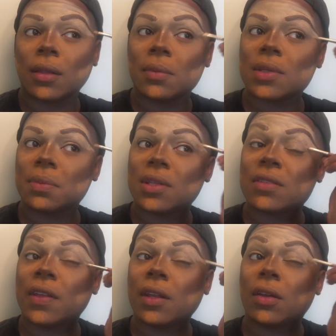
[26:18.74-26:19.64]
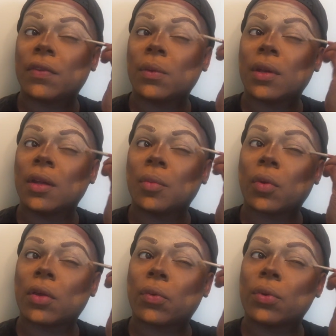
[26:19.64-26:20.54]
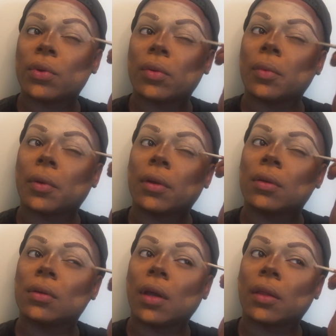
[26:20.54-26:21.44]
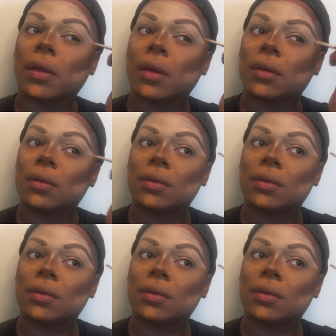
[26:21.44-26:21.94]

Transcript: Thumbs up this video if you want to hear more crude humor like that.